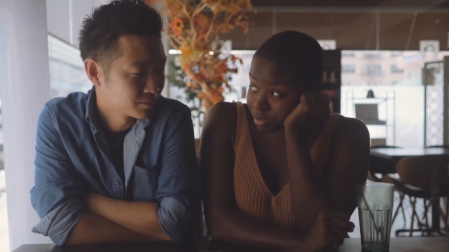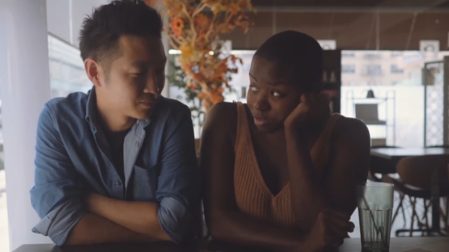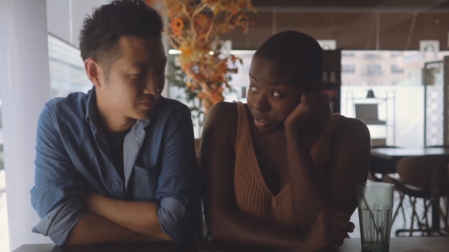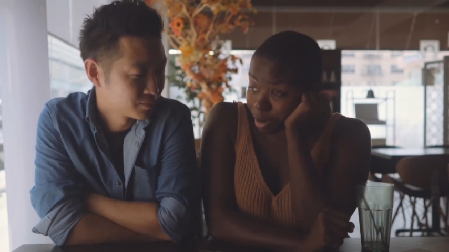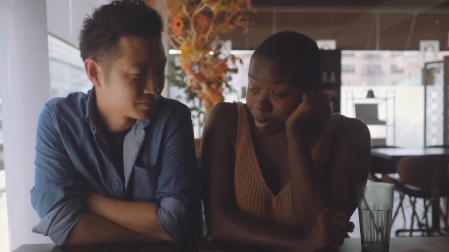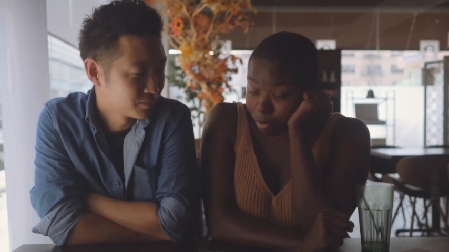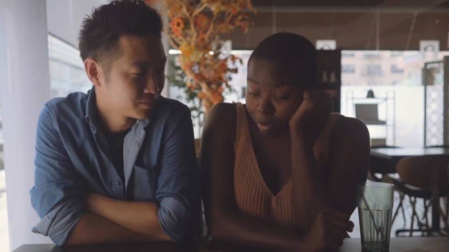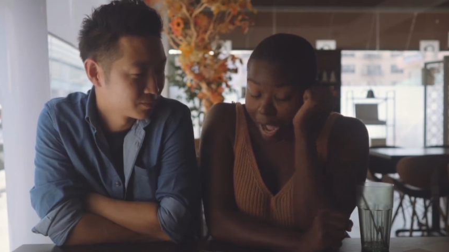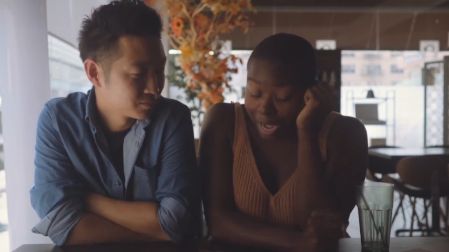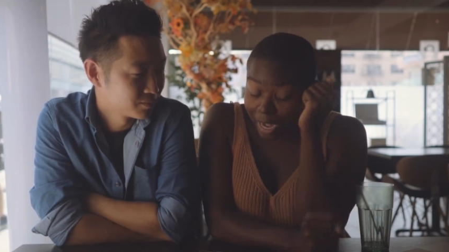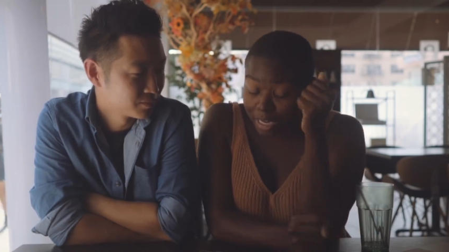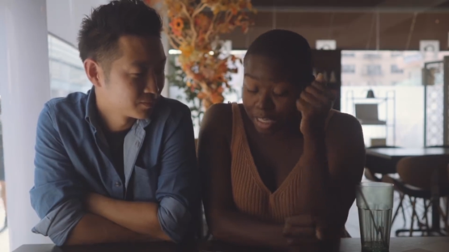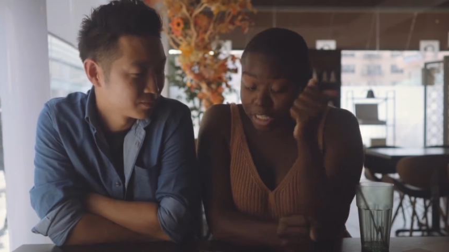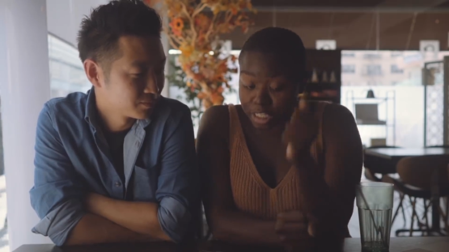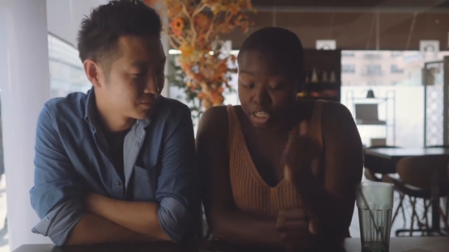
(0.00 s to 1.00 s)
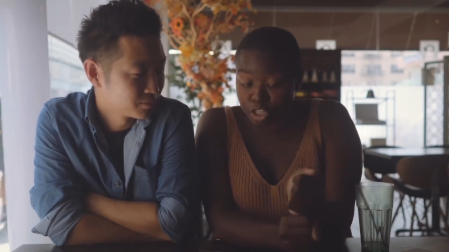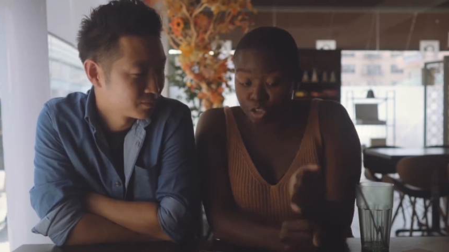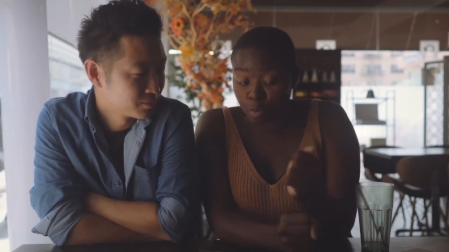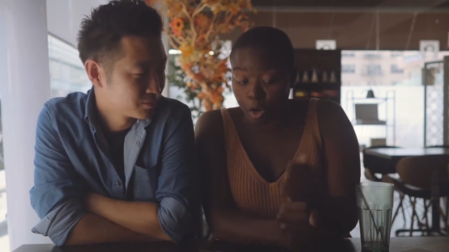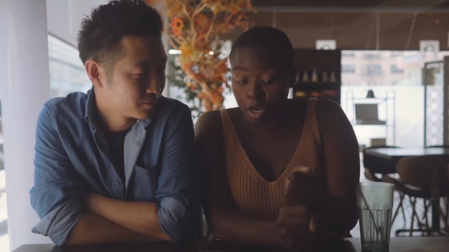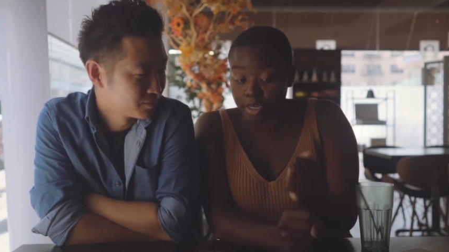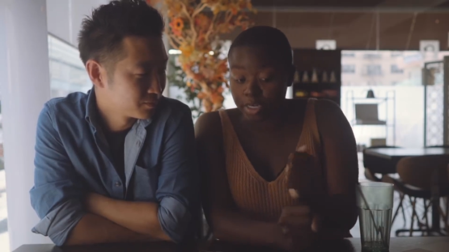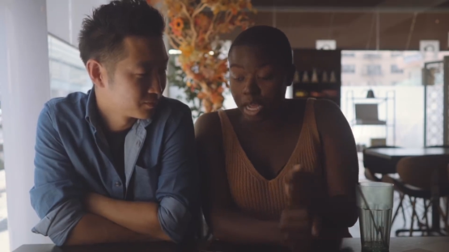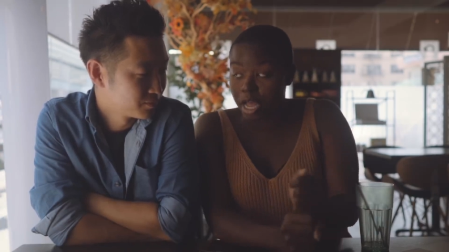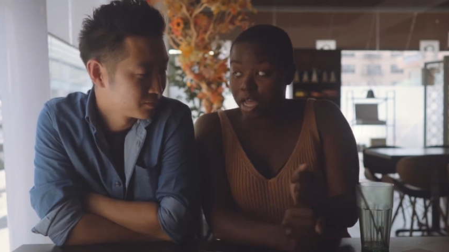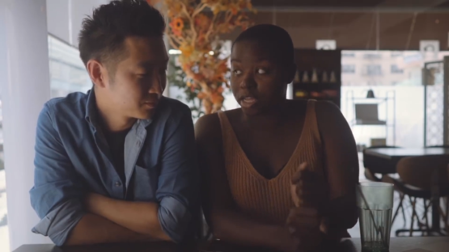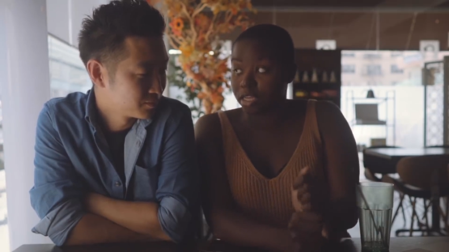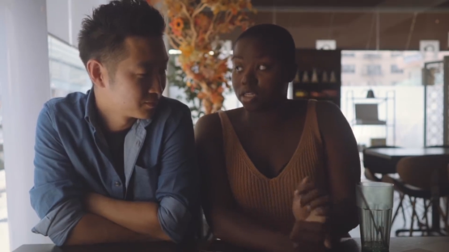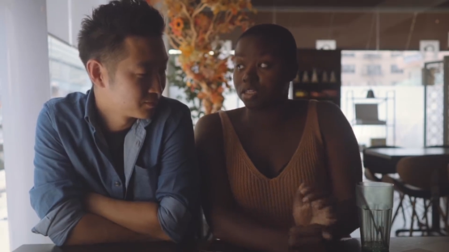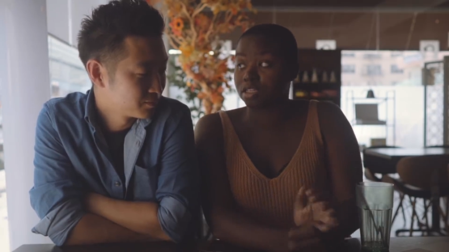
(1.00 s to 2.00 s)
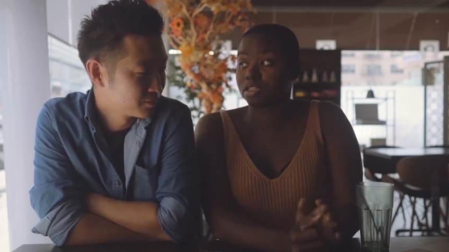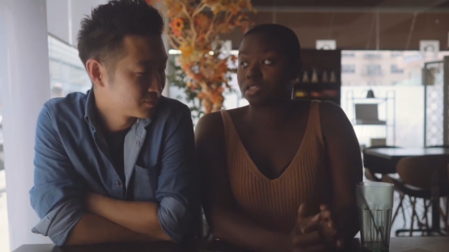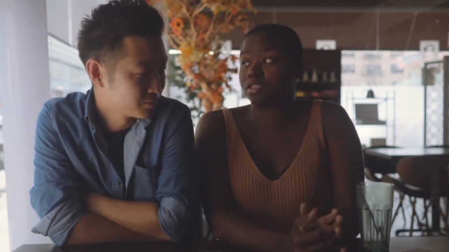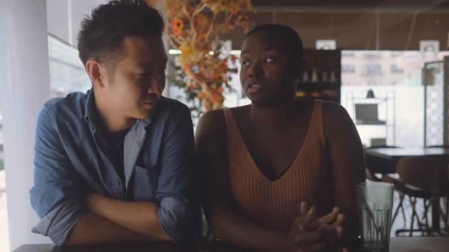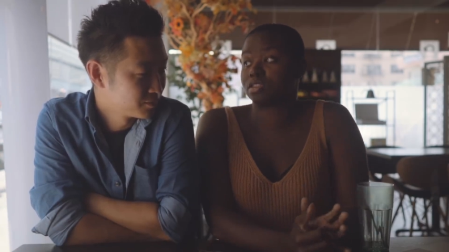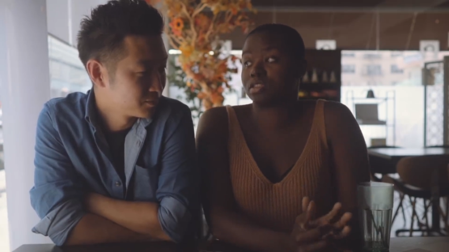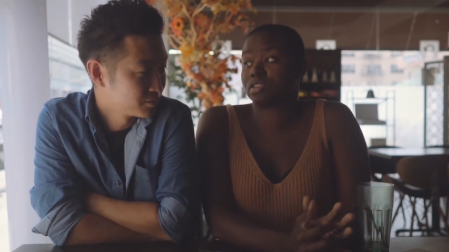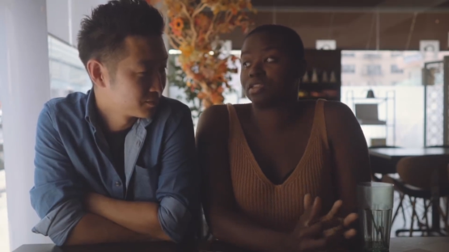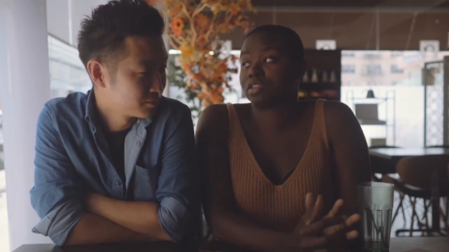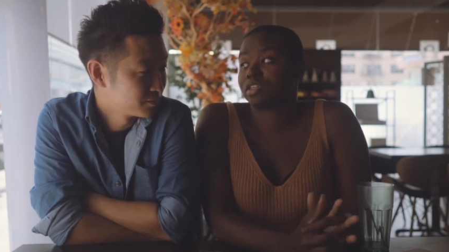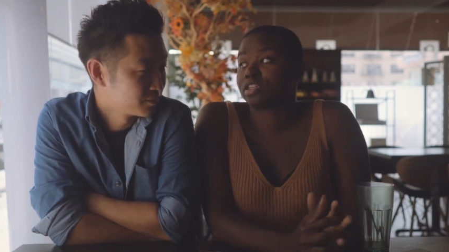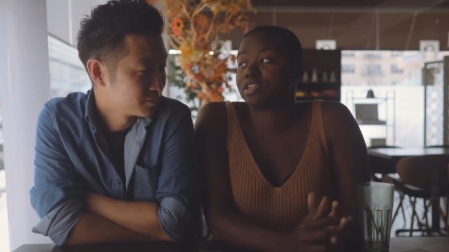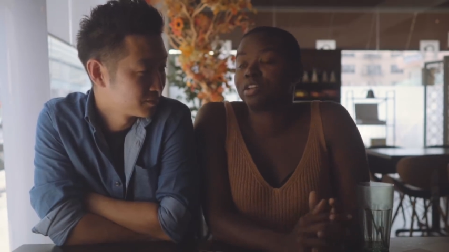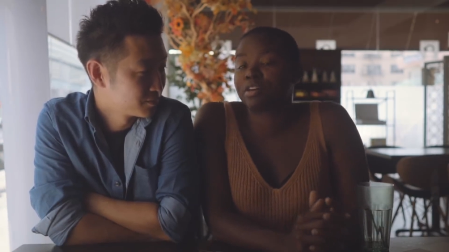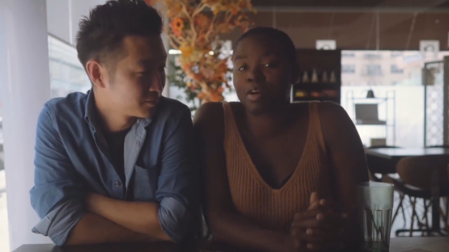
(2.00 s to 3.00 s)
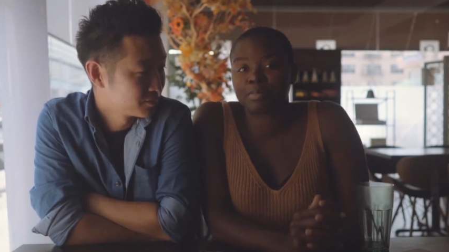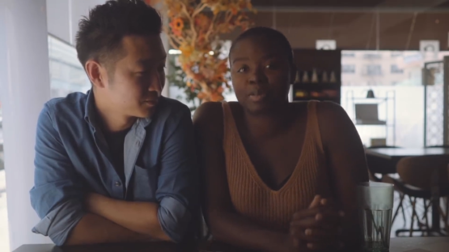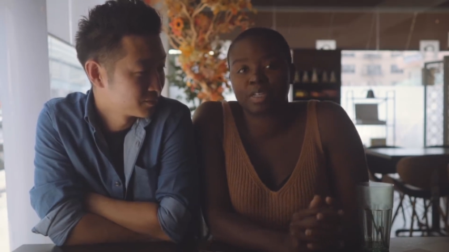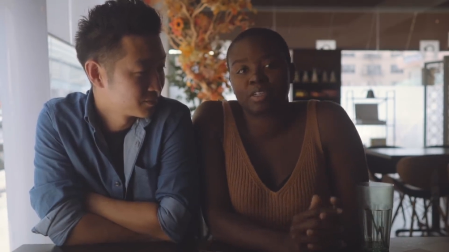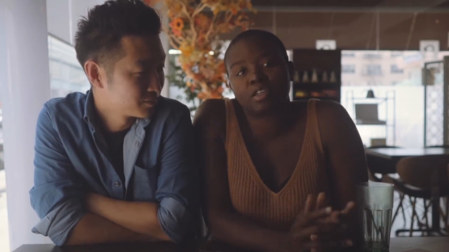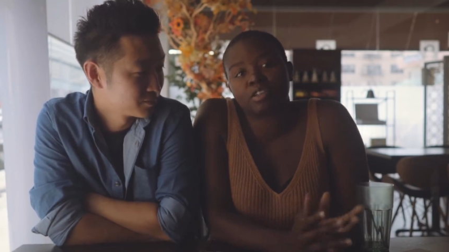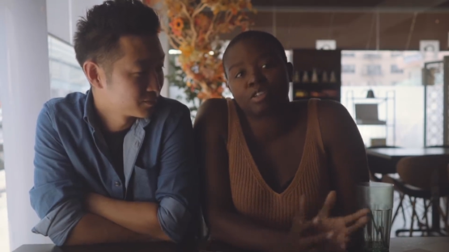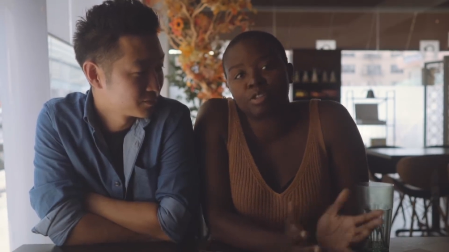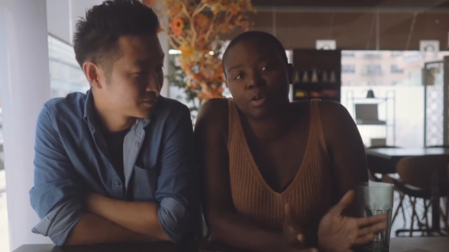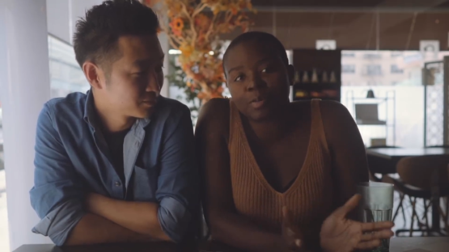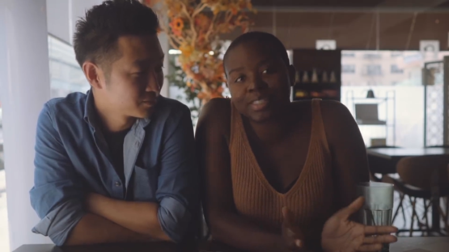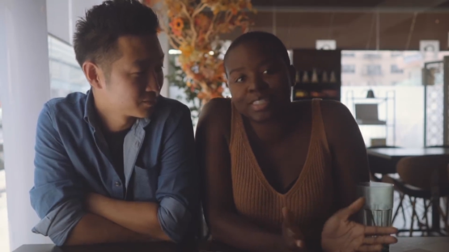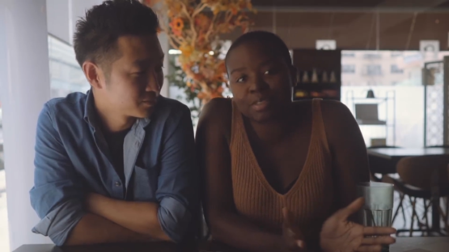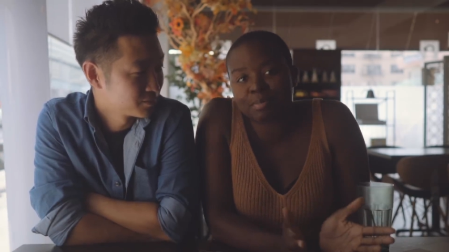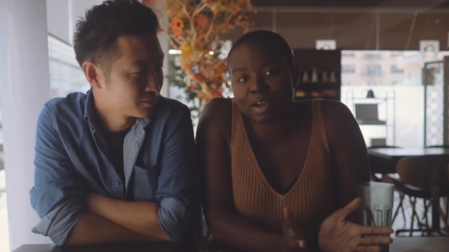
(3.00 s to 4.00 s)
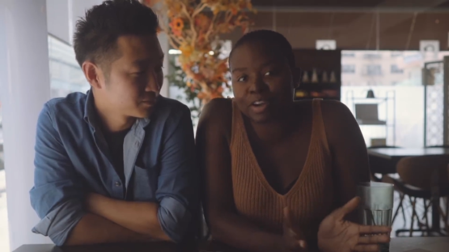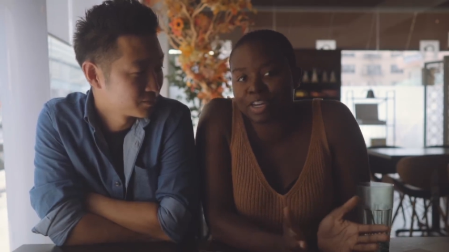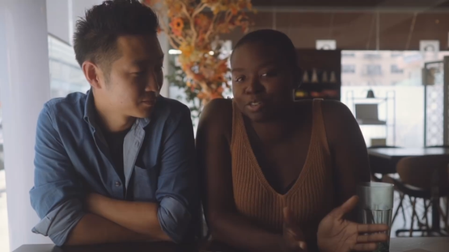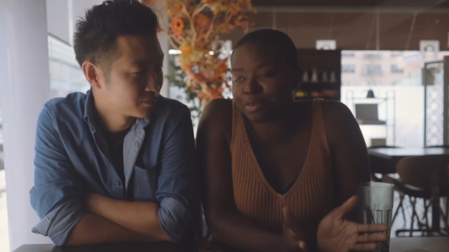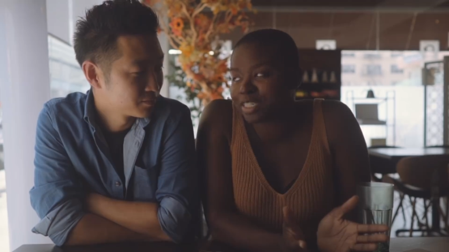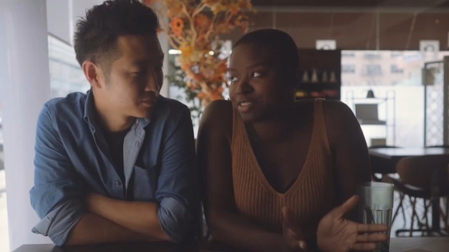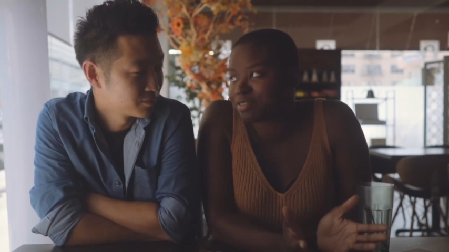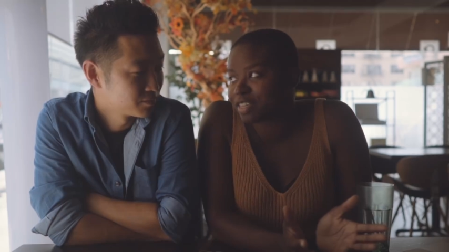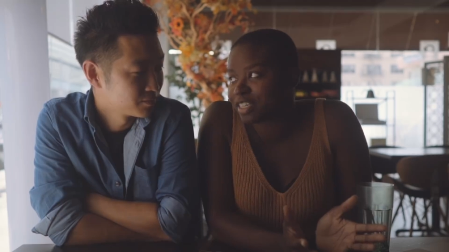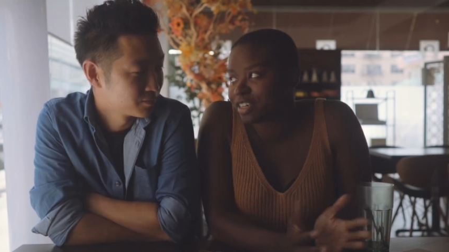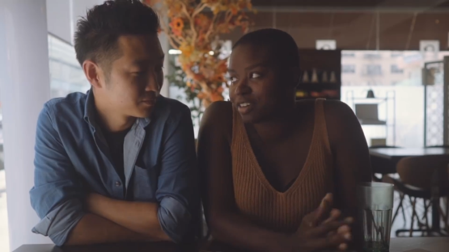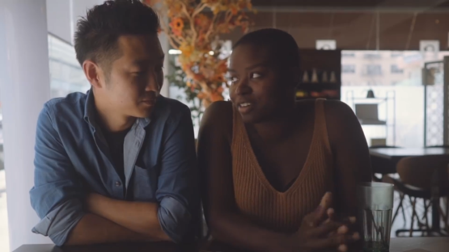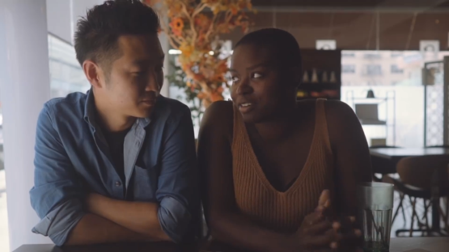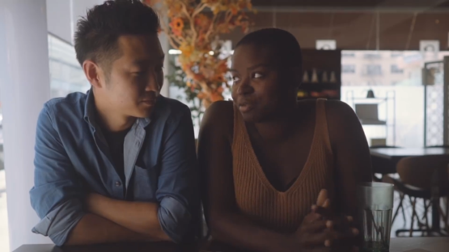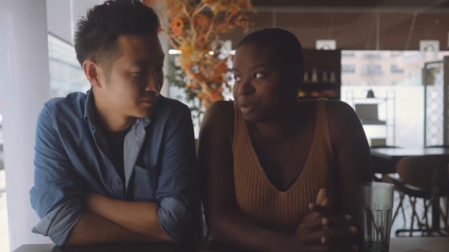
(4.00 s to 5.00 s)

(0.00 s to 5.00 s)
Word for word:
Speaker 1: Yo, I got to get this work done. You know, I'm trying, don't you want to see my graduation video?